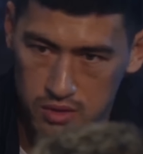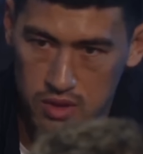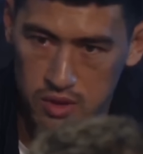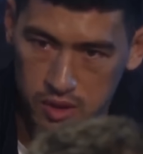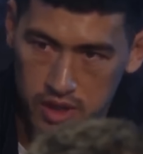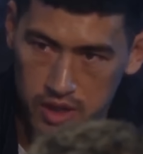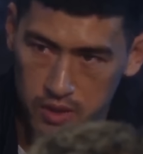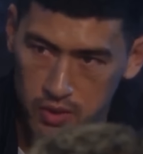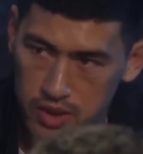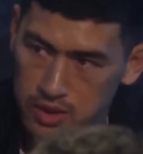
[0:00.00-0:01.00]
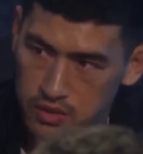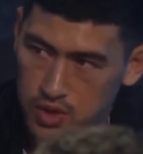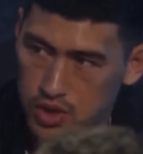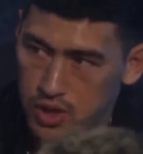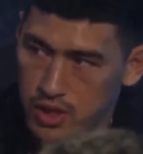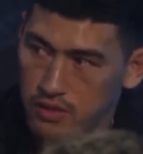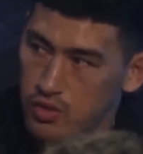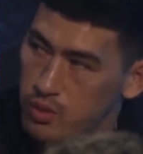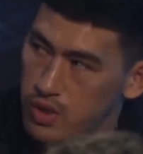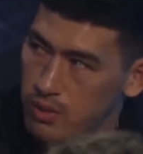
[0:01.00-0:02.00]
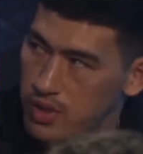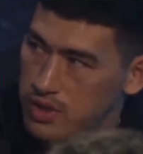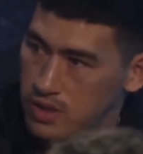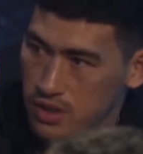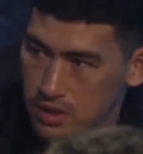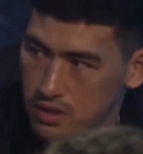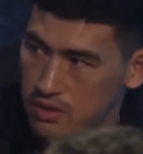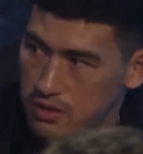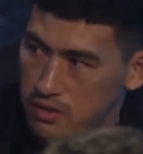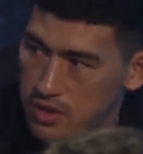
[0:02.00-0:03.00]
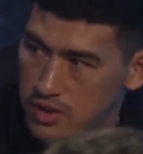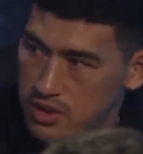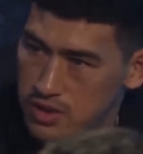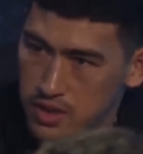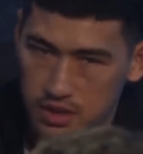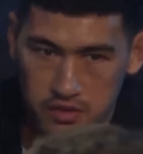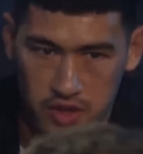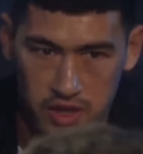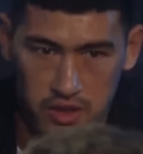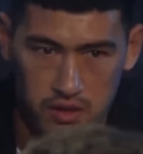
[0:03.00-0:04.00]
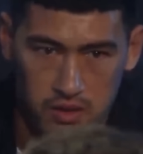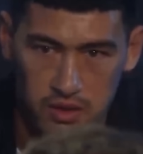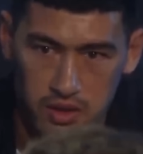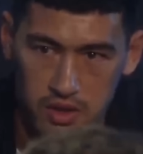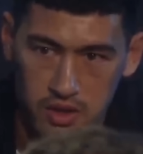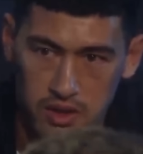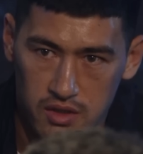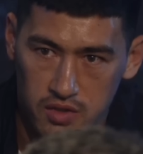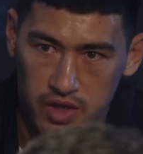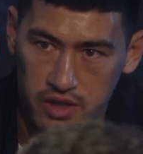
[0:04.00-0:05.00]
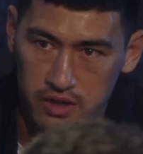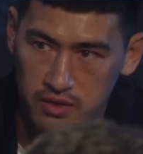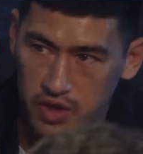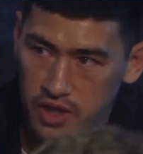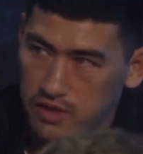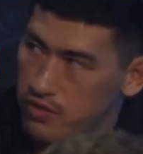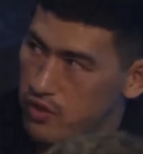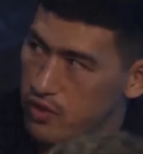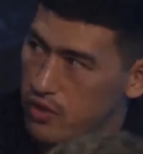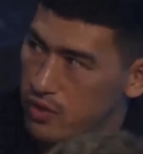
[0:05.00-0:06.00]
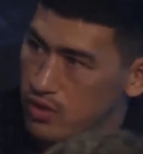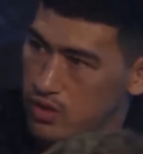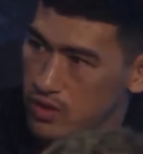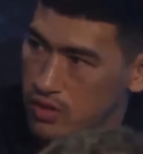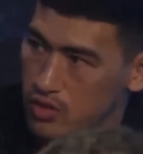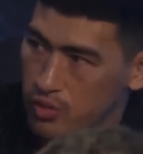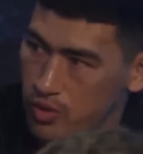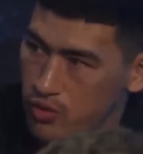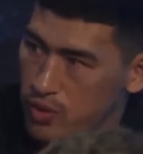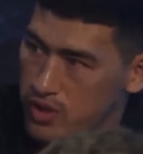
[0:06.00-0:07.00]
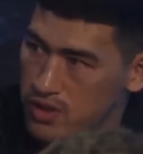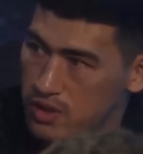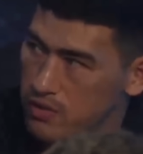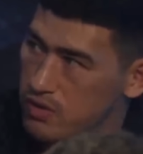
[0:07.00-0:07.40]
In light heavyweight division, I have to be the best, and this is the final fight to prove myself.